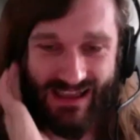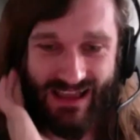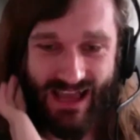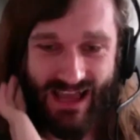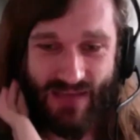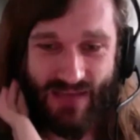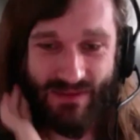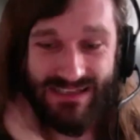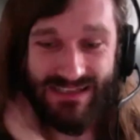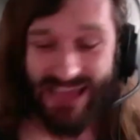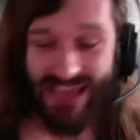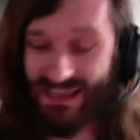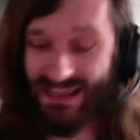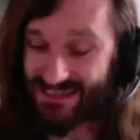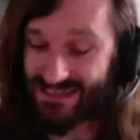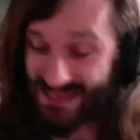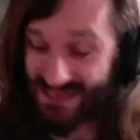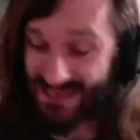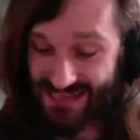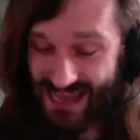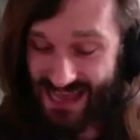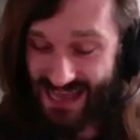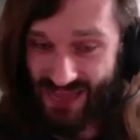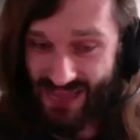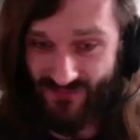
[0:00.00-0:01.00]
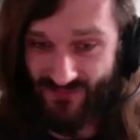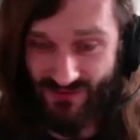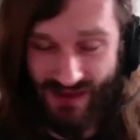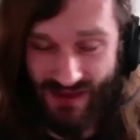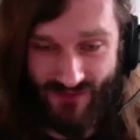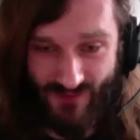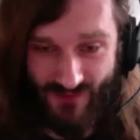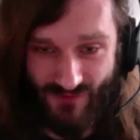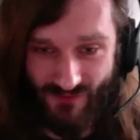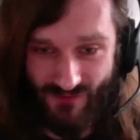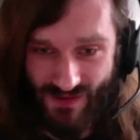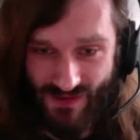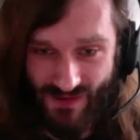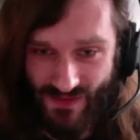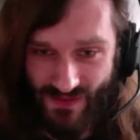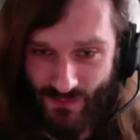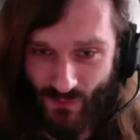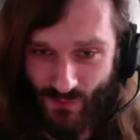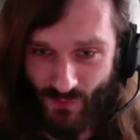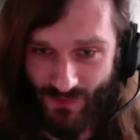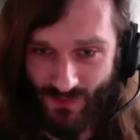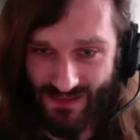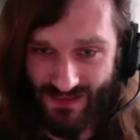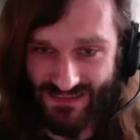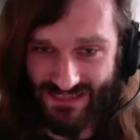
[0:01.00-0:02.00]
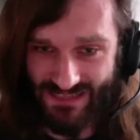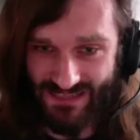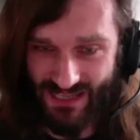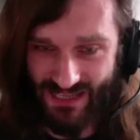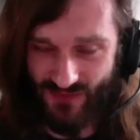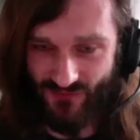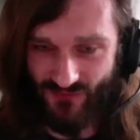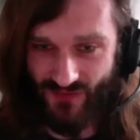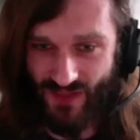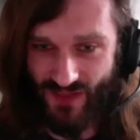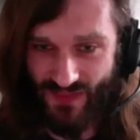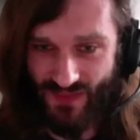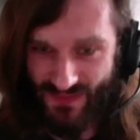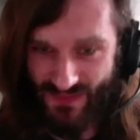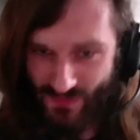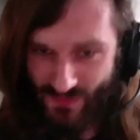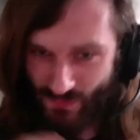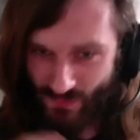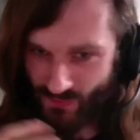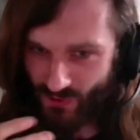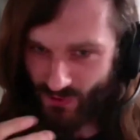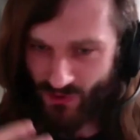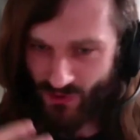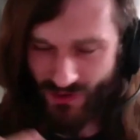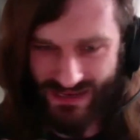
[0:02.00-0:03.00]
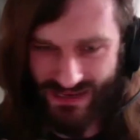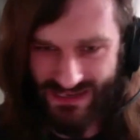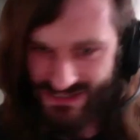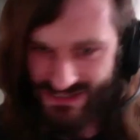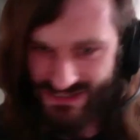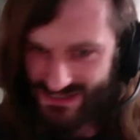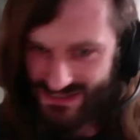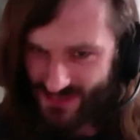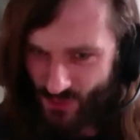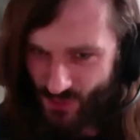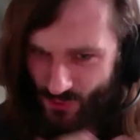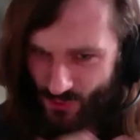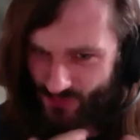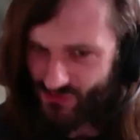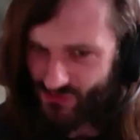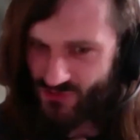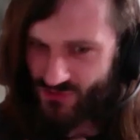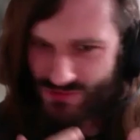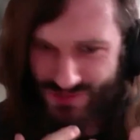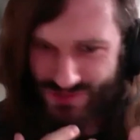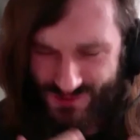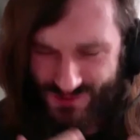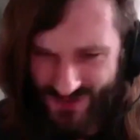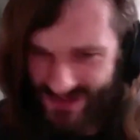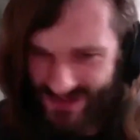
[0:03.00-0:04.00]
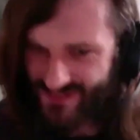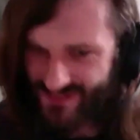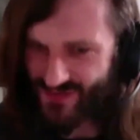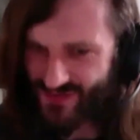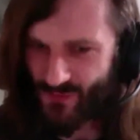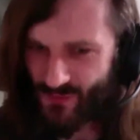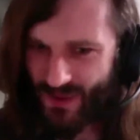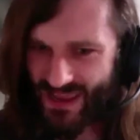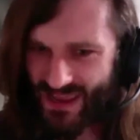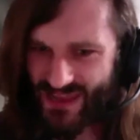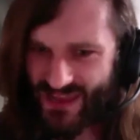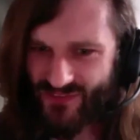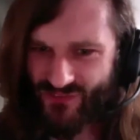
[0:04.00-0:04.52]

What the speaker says: It's excellent. I say, having read the book myself, that the prologue, it just hooks you straight away.